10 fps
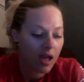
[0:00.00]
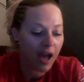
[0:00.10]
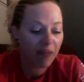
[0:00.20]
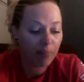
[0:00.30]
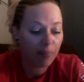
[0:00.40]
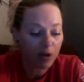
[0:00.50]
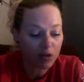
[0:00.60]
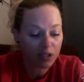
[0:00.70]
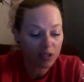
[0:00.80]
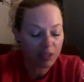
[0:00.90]

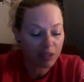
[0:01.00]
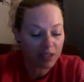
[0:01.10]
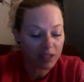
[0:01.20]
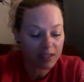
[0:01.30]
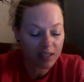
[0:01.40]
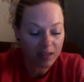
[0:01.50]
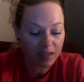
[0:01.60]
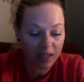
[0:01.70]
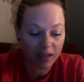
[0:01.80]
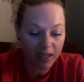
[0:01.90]
Hypokalemia is
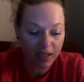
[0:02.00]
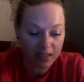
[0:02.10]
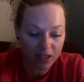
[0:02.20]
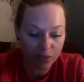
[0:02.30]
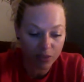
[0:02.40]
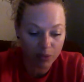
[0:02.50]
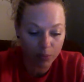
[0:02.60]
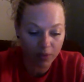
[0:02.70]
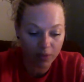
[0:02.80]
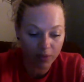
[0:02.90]
anything less than
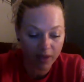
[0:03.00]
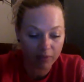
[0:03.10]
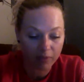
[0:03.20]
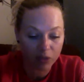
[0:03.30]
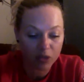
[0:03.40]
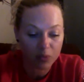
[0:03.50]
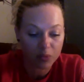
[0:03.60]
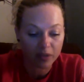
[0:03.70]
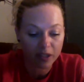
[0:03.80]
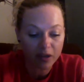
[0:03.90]
3.5 MEQs per
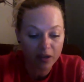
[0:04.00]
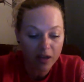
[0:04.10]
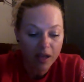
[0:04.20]
liter.